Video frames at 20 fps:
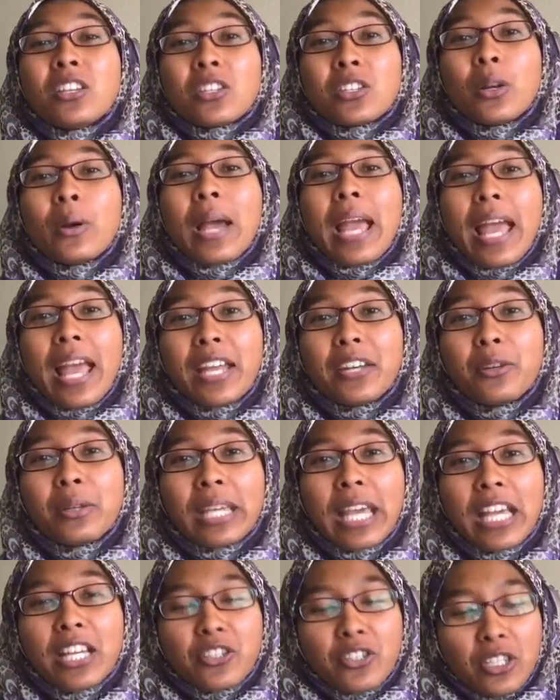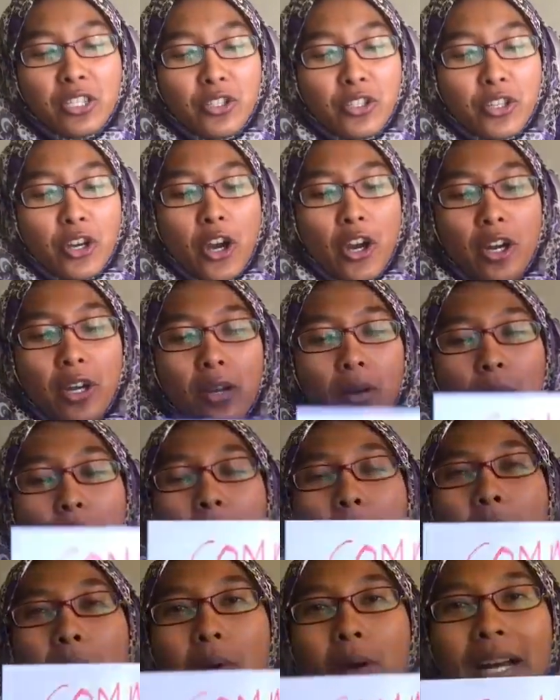So education jar,
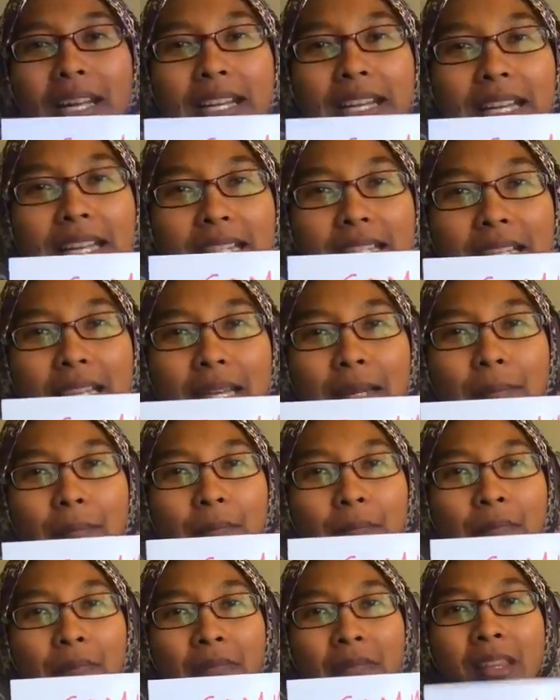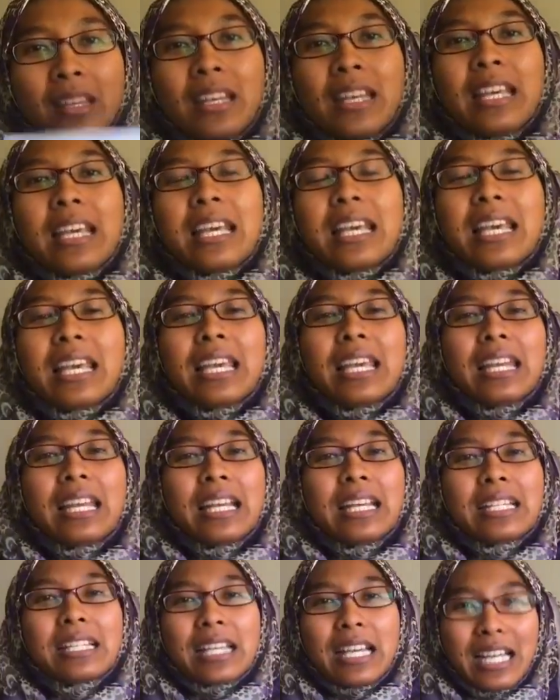what is it? It
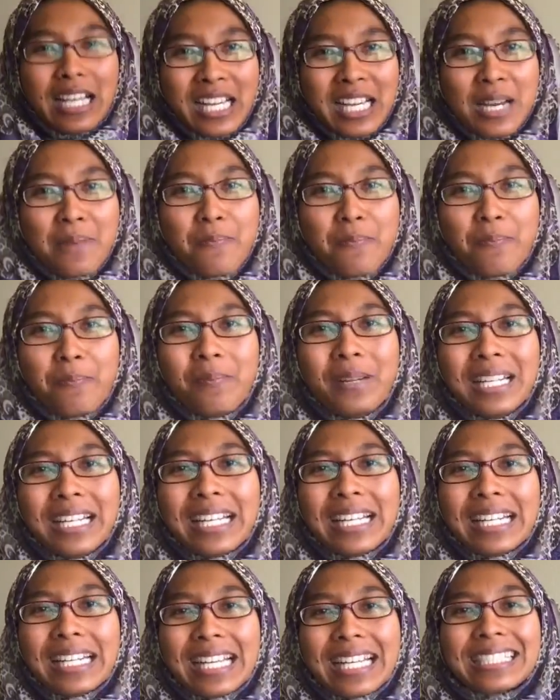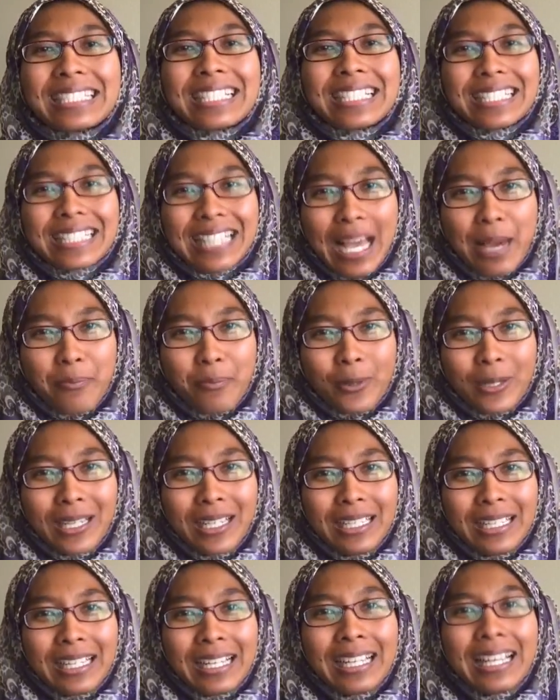is a completely
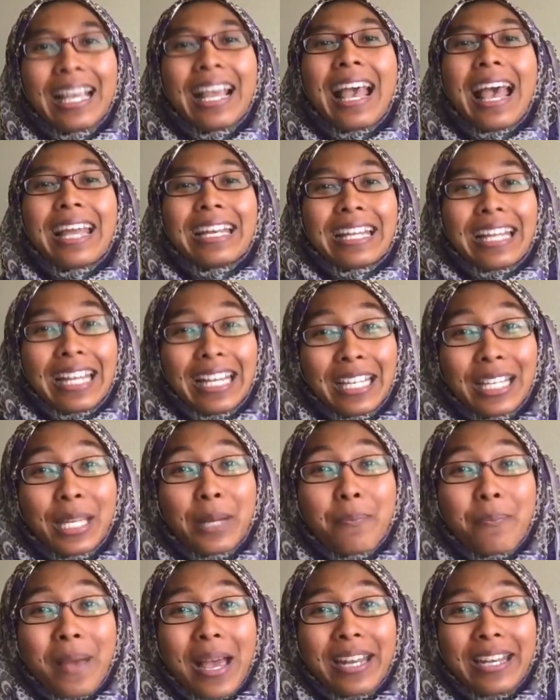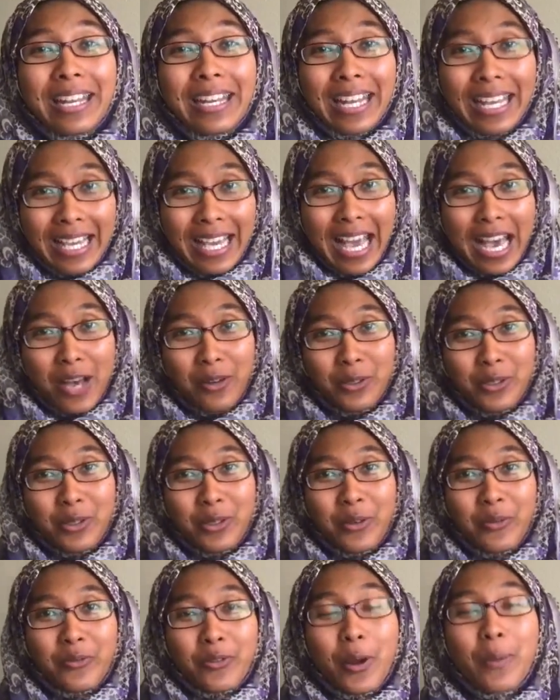separate and independent
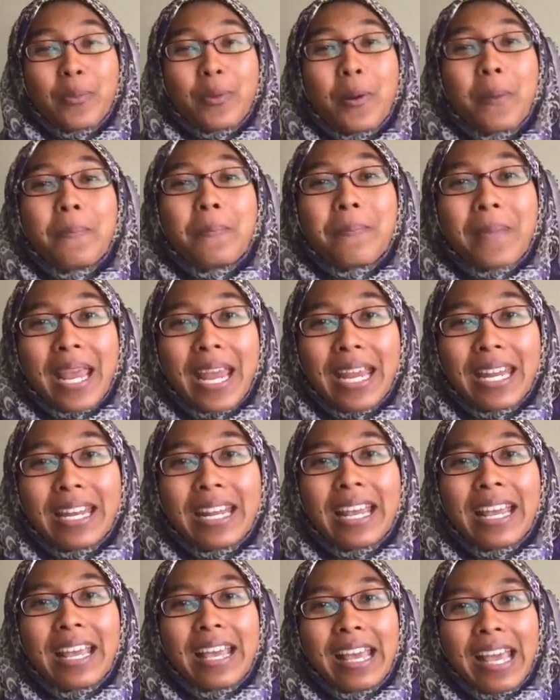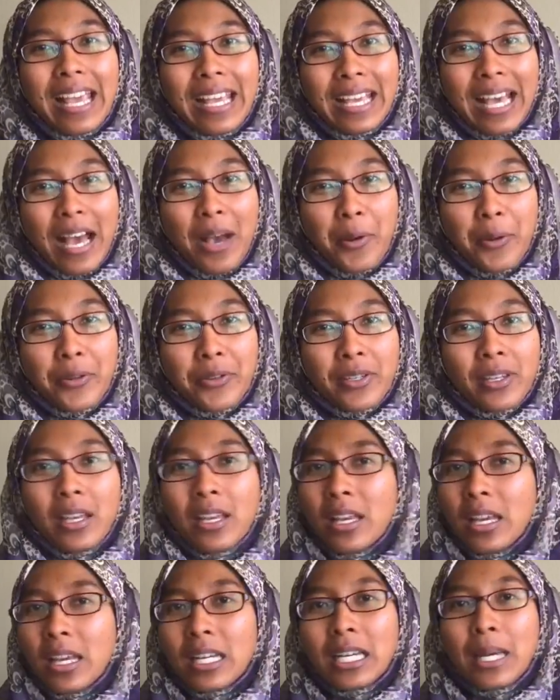account from your main account.
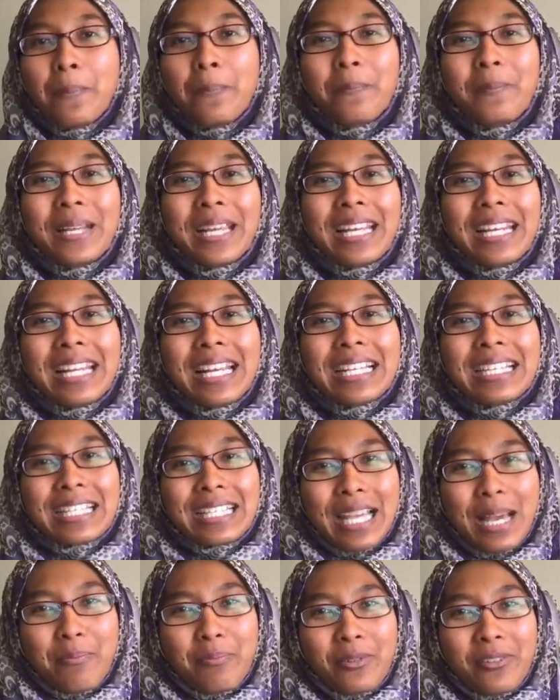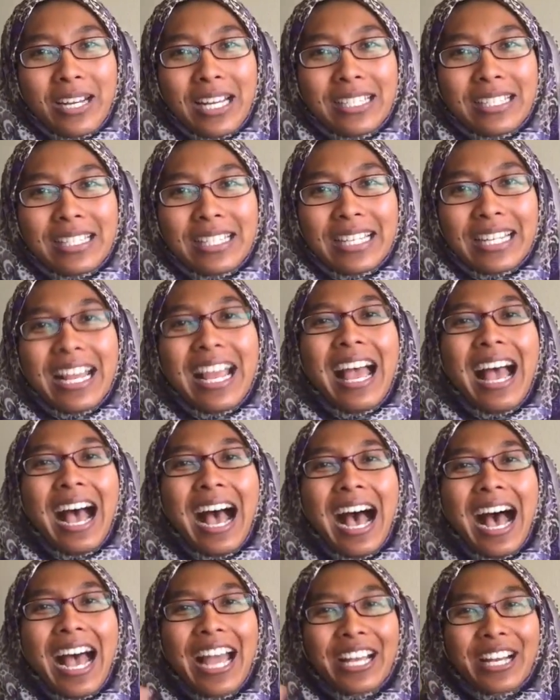Completely separated.
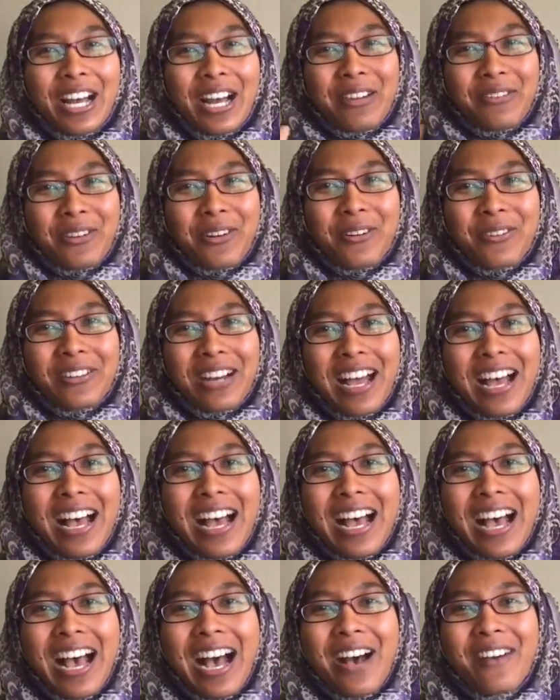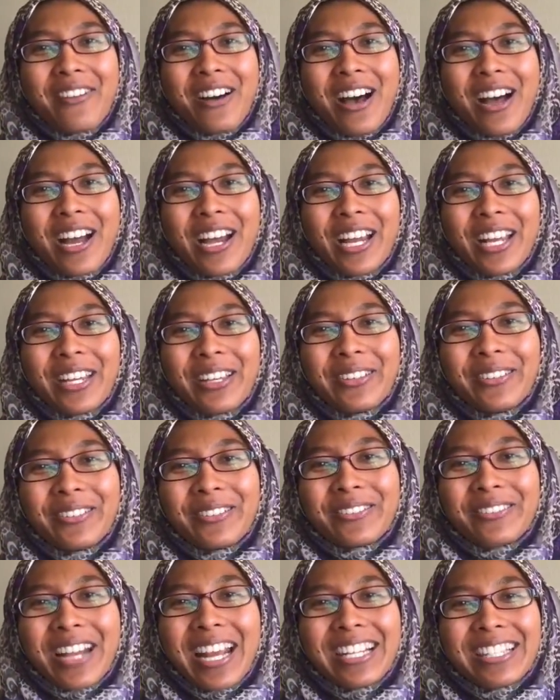Hi Karora, how are
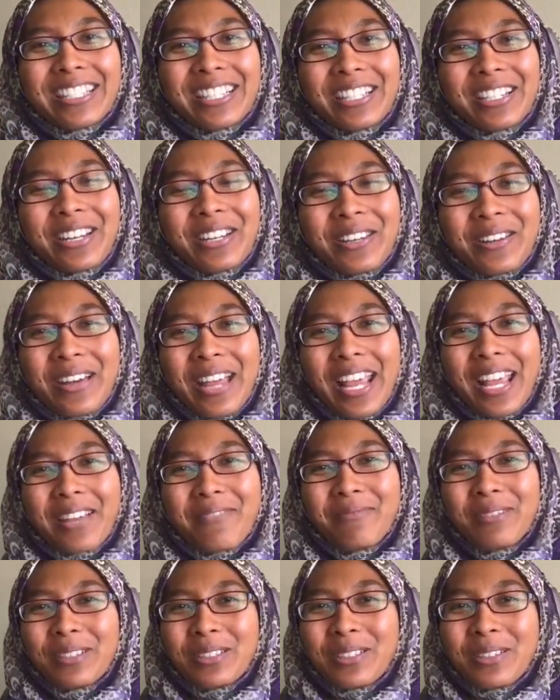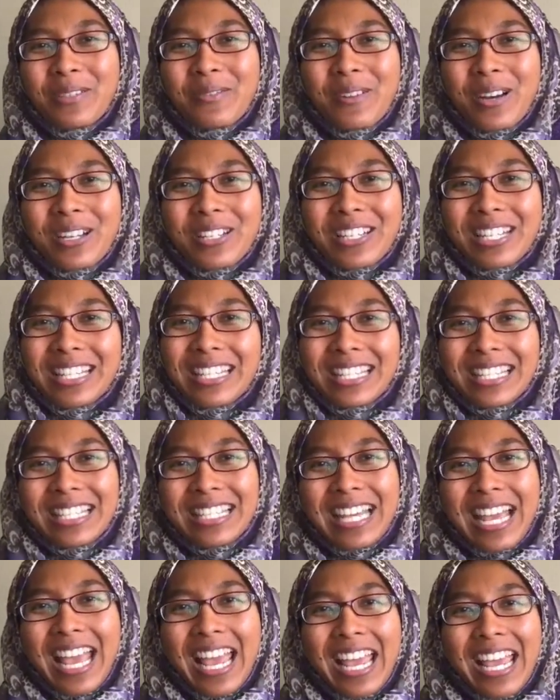you? Great that you're able to watch in
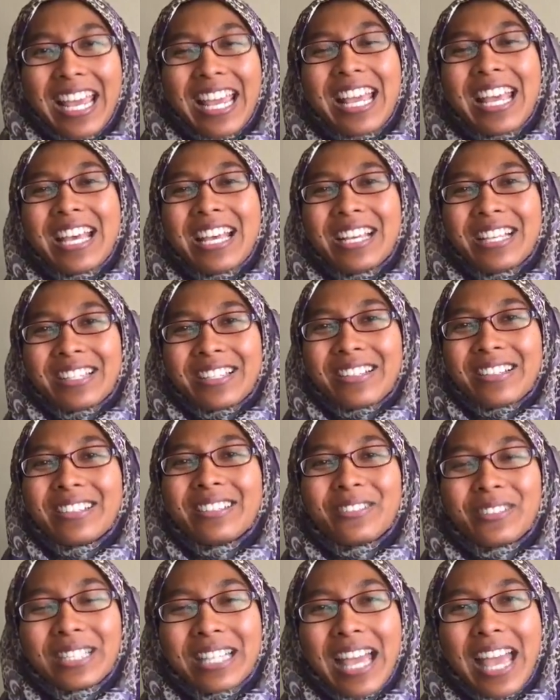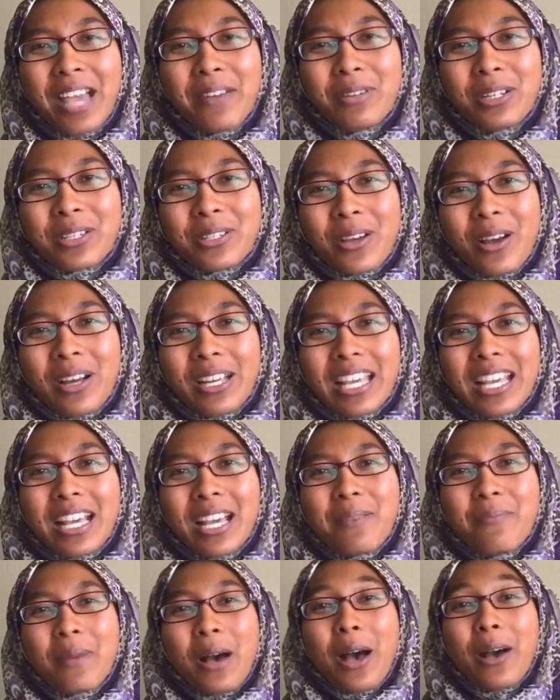today. So today we're
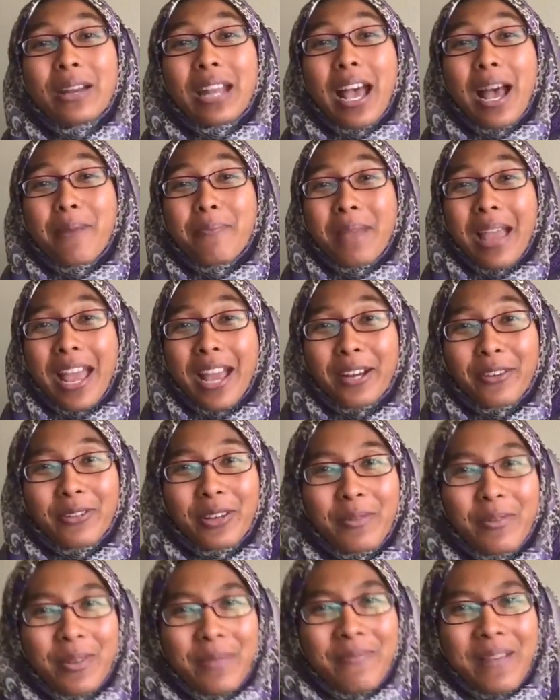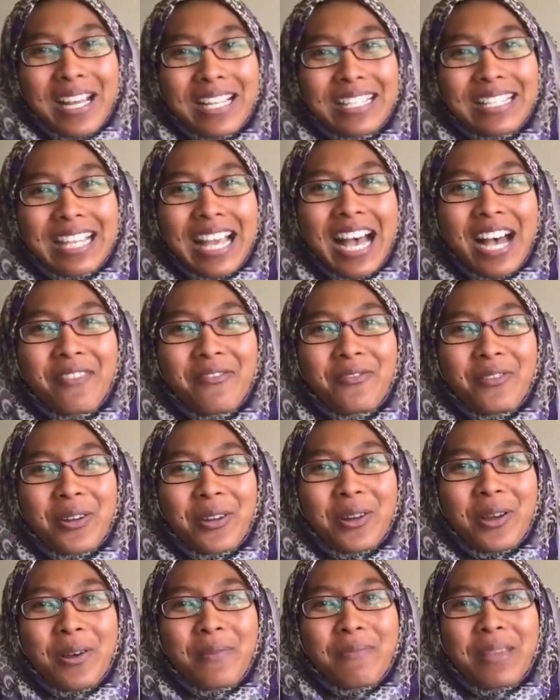talking about I'm angry with myself
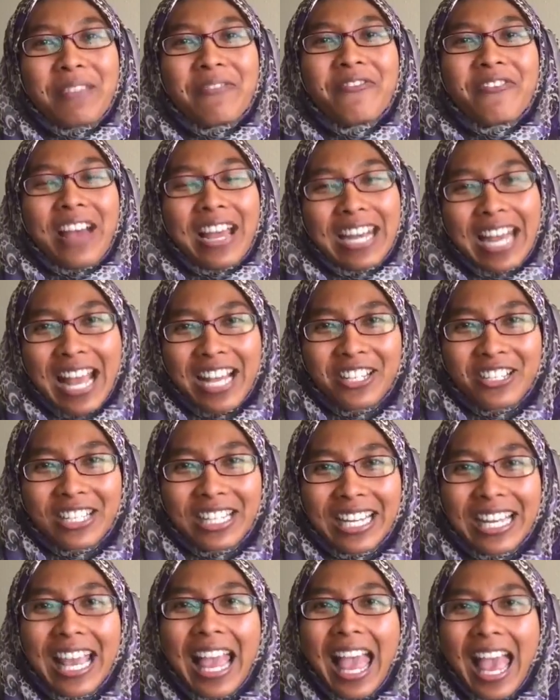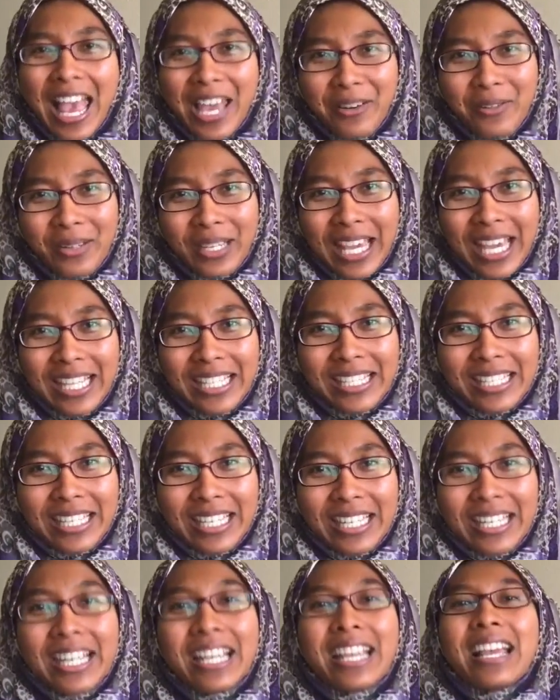for not being financially
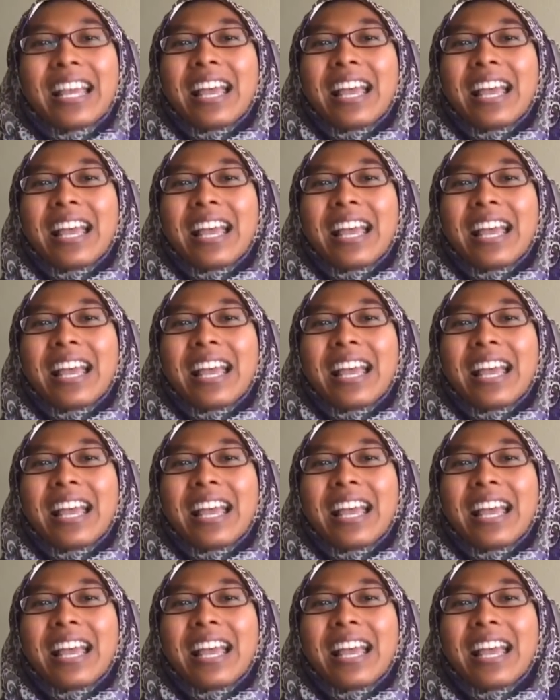educated.